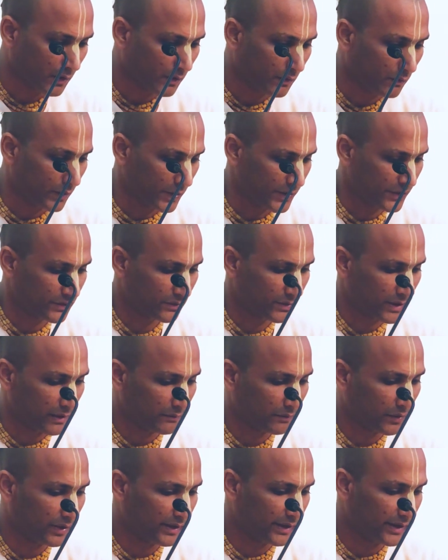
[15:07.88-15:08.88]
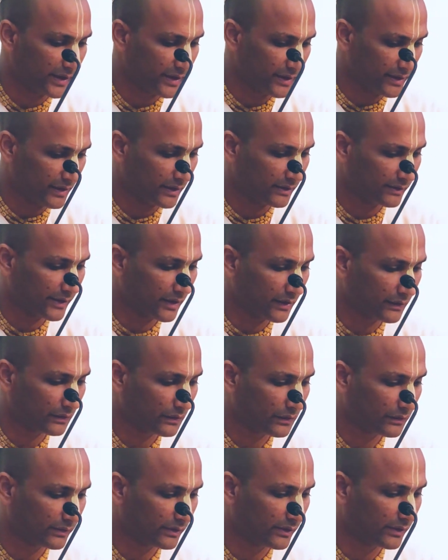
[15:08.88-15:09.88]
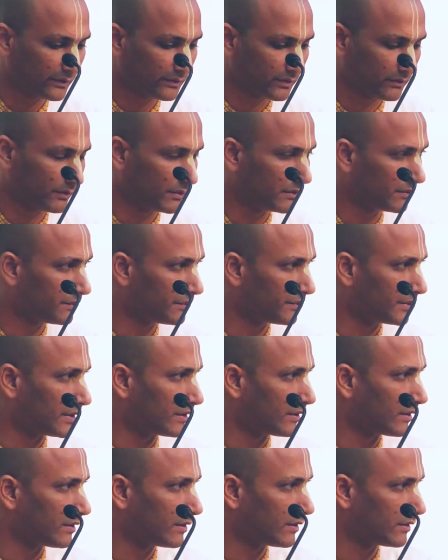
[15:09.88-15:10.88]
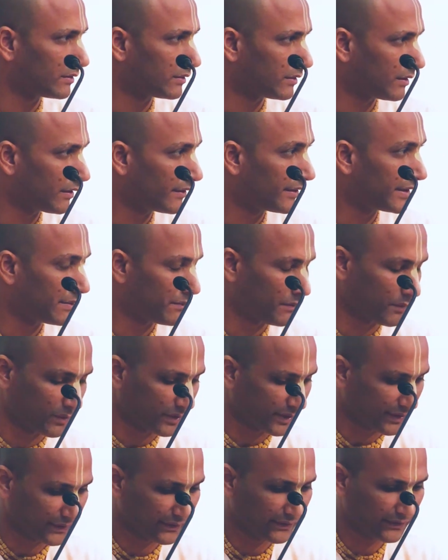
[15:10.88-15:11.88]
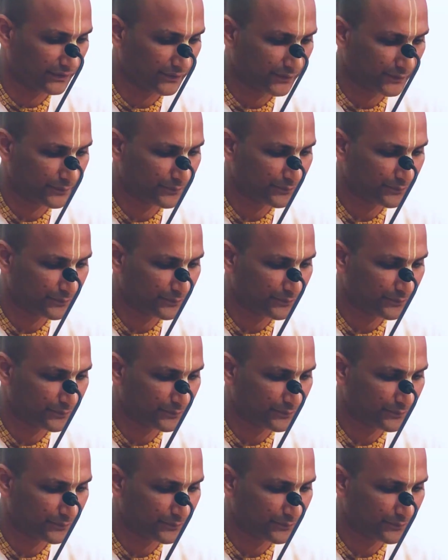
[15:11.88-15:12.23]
One should avoid the association of non-devotees.